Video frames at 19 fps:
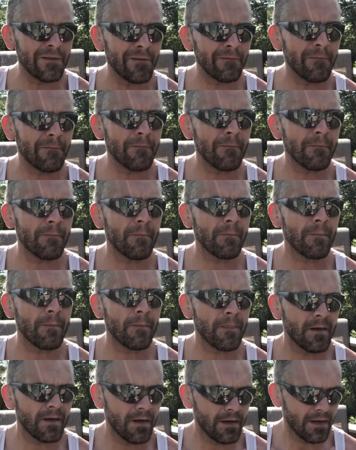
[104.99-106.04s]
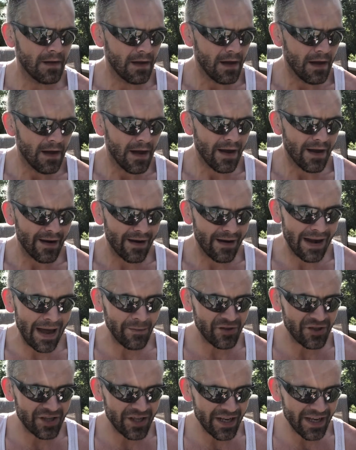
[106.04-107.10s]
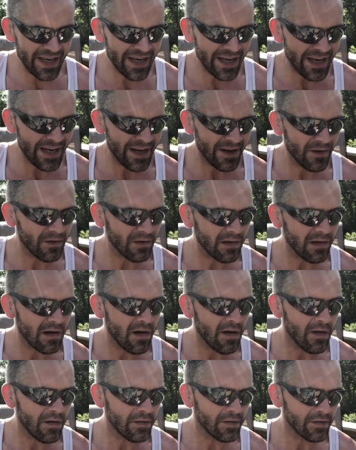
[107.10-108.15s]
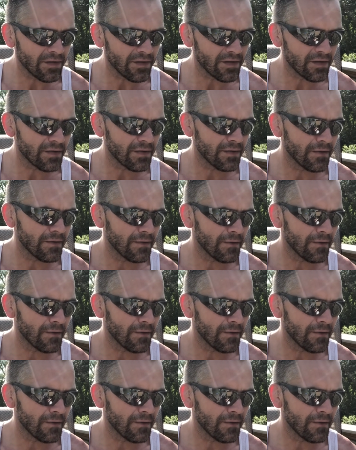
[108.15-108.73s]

And I'm still lost.